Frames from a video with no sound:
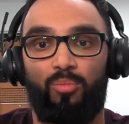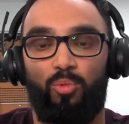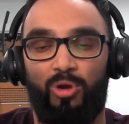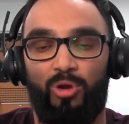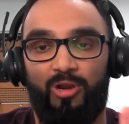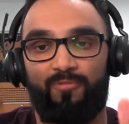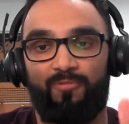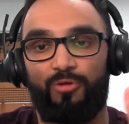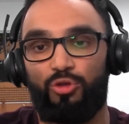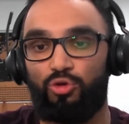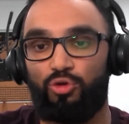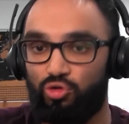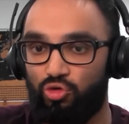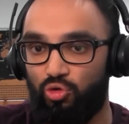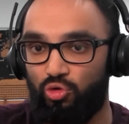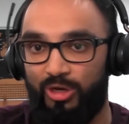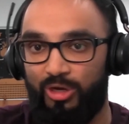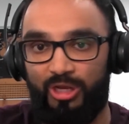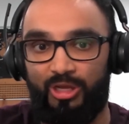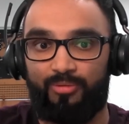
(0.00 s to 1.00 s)
whatever you
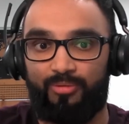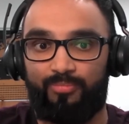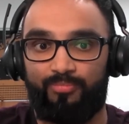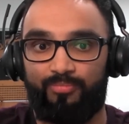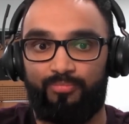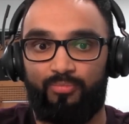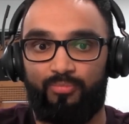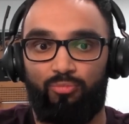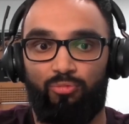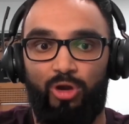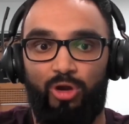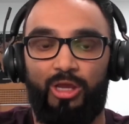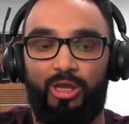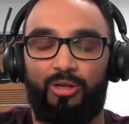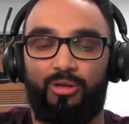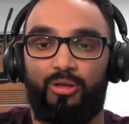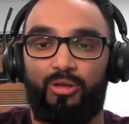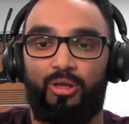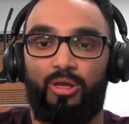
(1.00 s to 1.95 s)
grew it in, right?